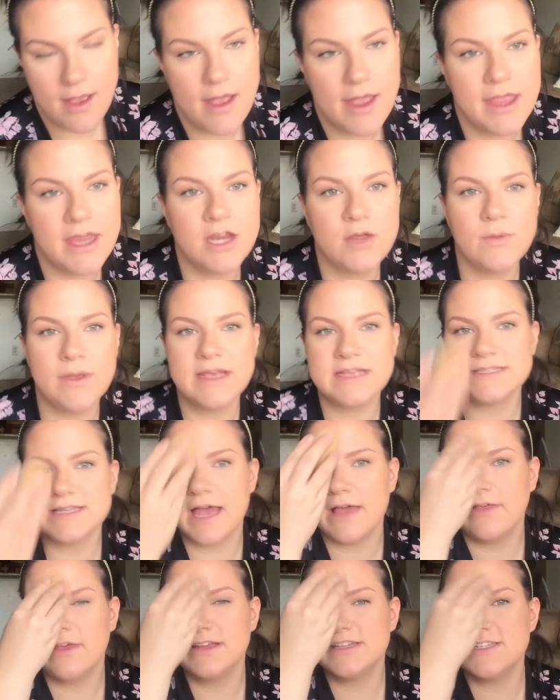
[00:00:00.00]
Anyways,
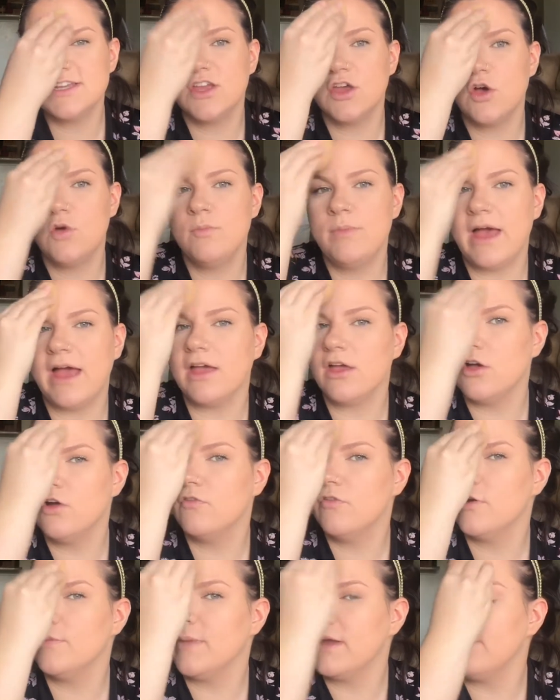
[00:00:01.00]
I like to go back
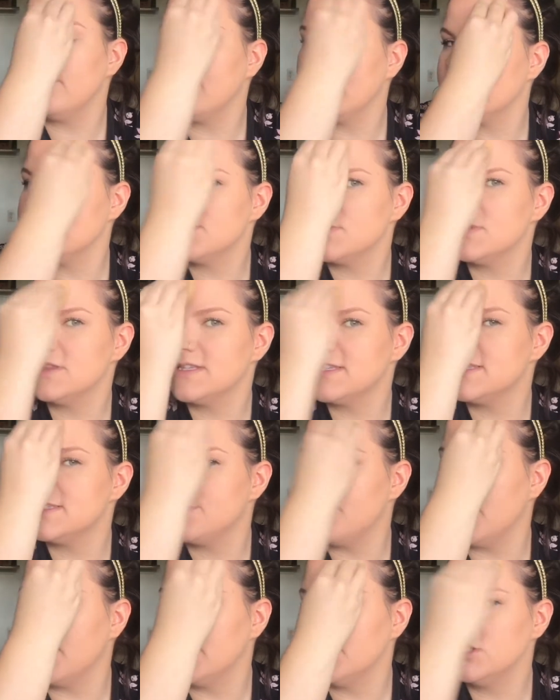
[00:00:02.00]
over my face with this
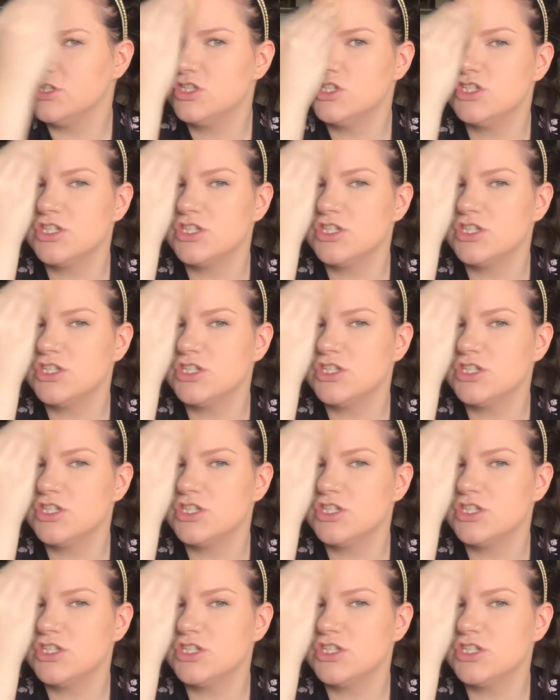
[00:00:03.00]
sponge